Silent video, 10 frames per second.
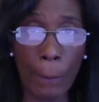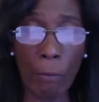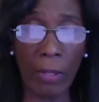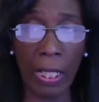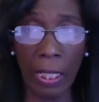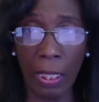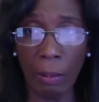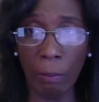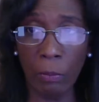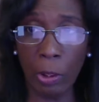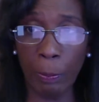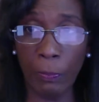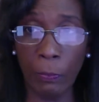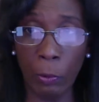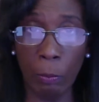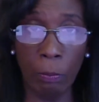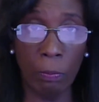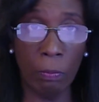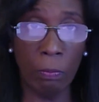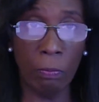to perform
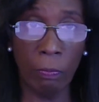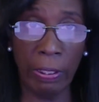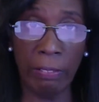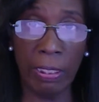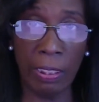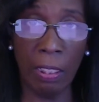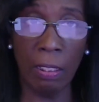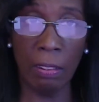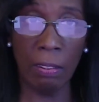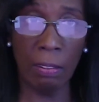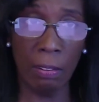various tasks.